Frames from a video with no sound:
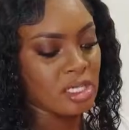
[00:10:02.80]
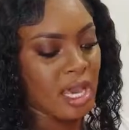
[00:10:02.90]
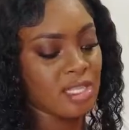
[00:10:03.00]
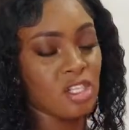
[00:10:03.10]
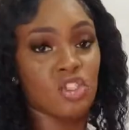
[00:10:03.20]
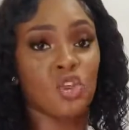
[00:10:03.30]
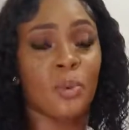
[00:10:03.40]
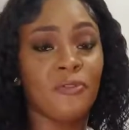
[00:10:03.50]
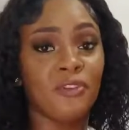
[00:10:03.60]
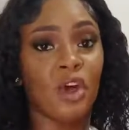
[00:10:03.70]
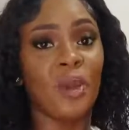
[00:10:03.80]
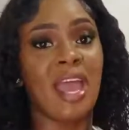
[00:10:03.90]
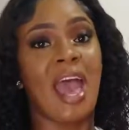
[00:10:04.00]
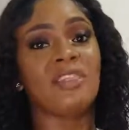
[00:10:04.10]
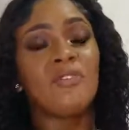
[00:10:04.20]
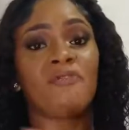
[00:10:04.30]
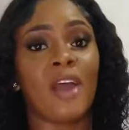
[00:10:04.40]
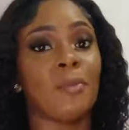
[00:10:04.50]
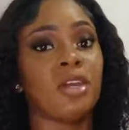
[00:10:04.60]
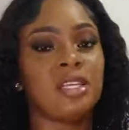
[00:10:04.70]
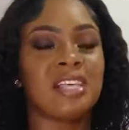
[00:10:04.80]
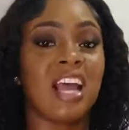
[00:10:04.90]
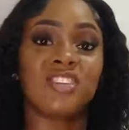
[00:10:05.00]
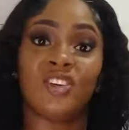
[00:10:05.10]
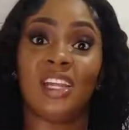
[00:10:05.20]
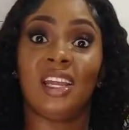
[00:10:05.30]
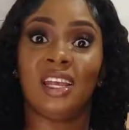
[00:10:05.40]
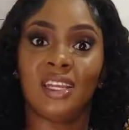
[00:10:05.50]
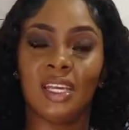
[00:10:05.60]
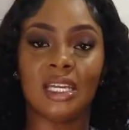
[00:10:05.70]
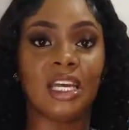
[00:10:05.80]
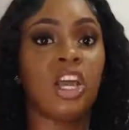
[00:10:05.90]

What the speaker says: guys. It's super flowy, and the fabric is actually linen,